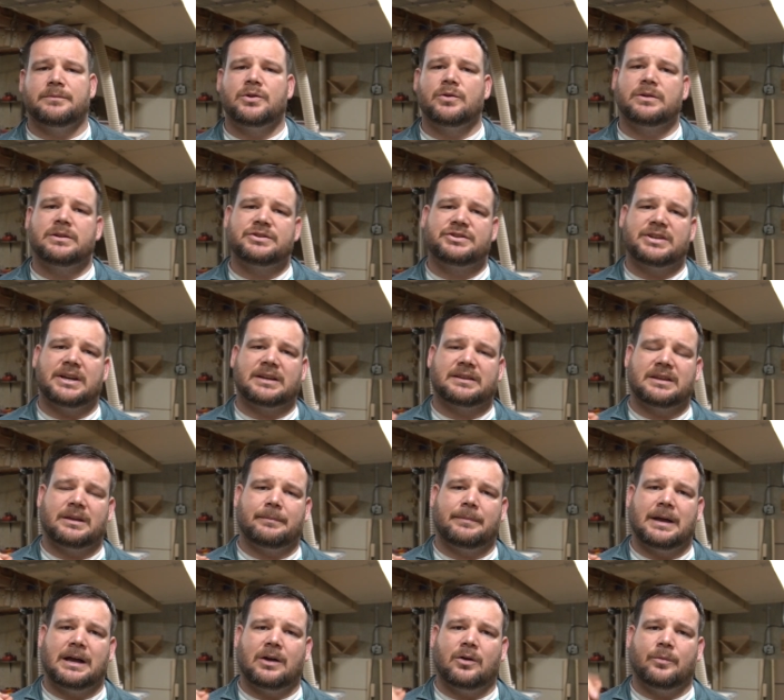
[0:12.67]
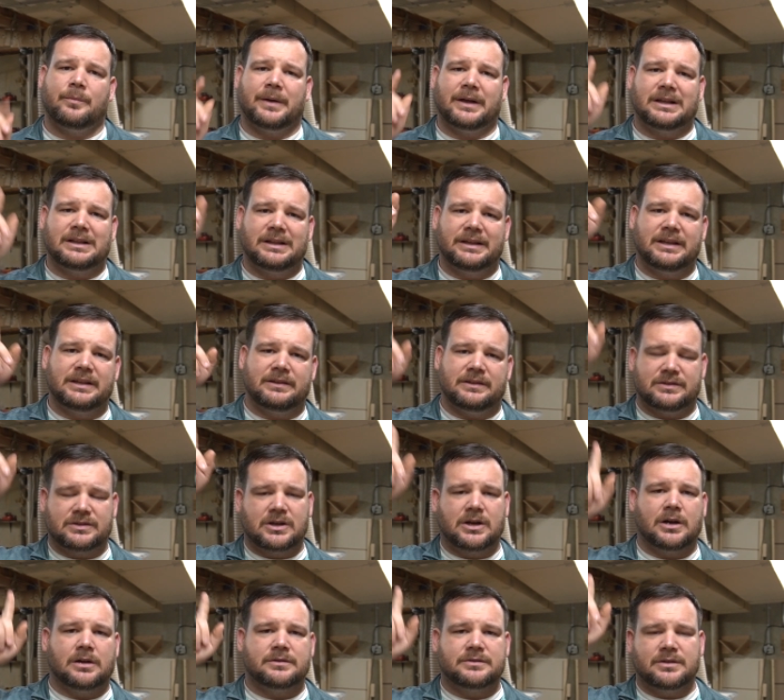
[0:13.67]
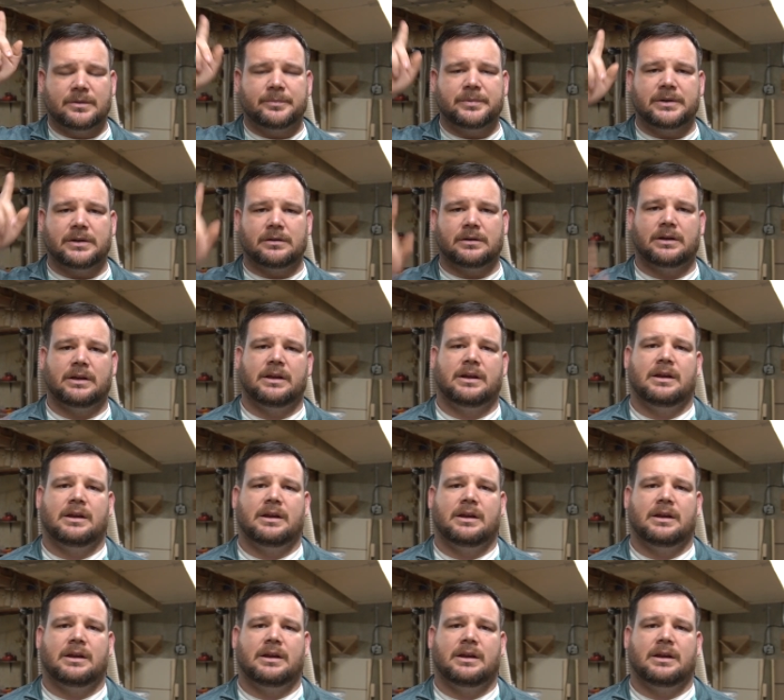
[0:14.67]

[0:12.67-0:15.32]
You can check them out by clicking these cards up here,